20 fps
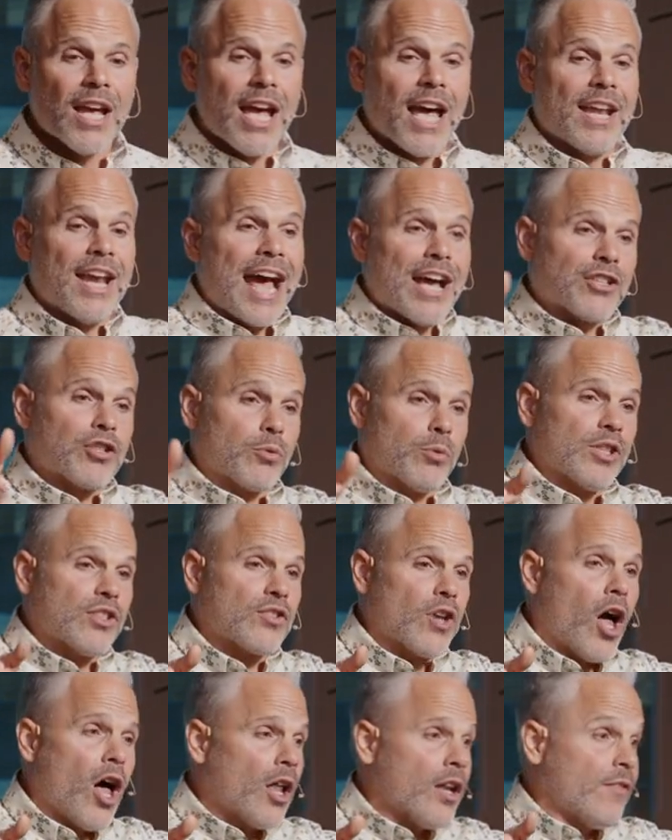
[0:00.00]
And as a
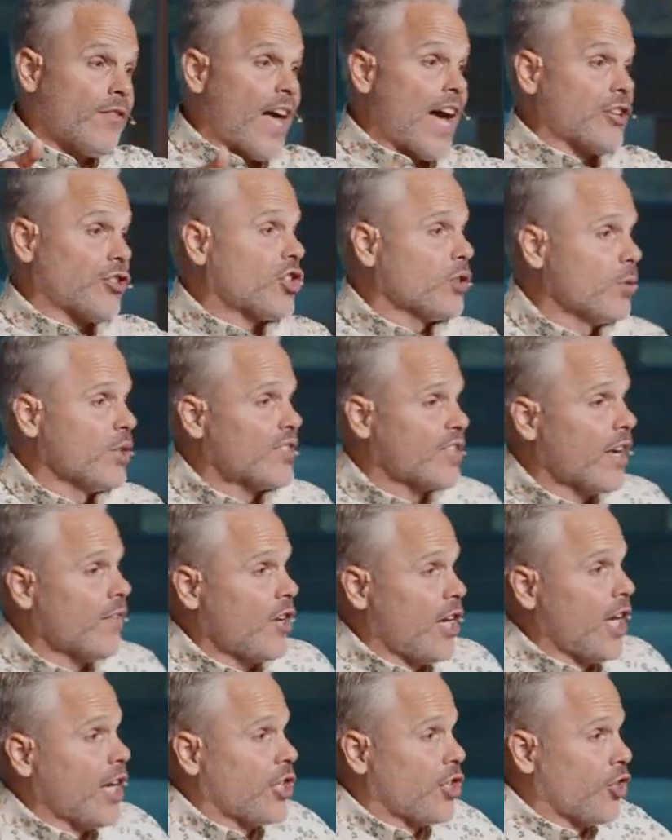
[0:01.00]
result of that, she was
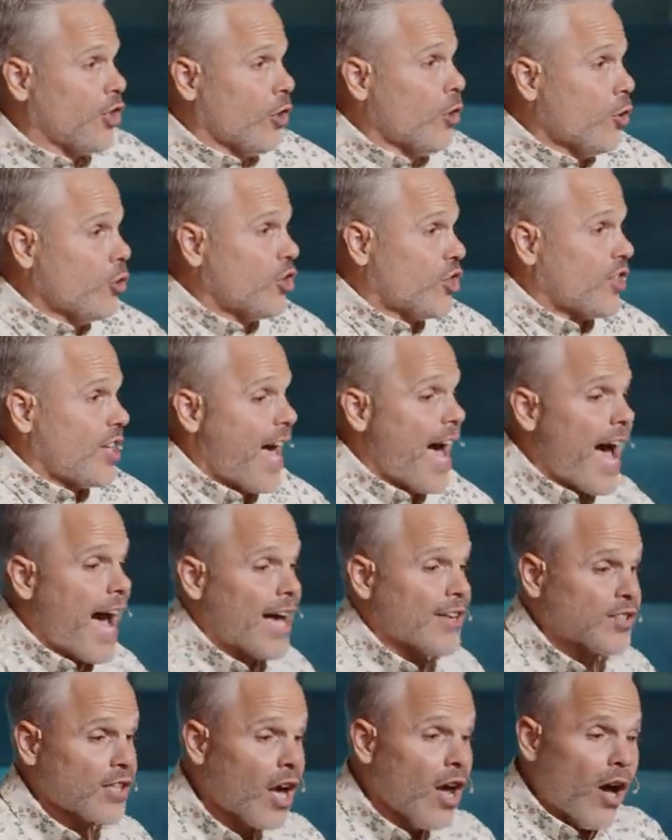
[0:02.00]
given a huge
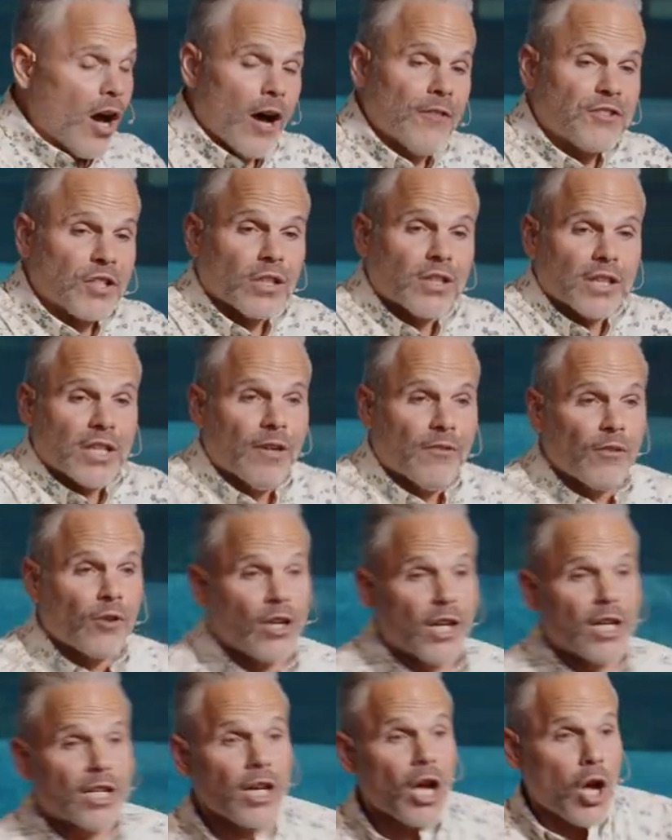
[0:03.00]
task of
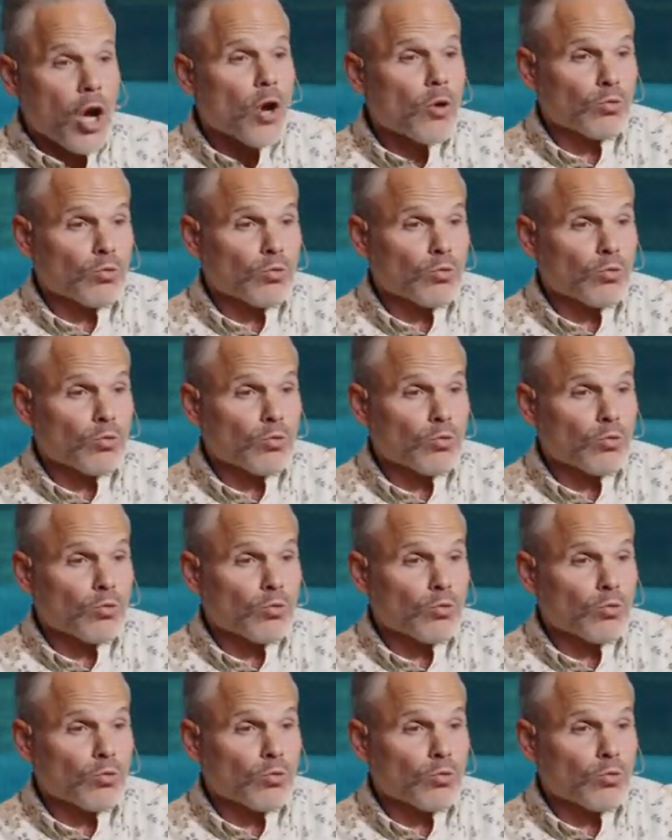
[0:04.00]
delivering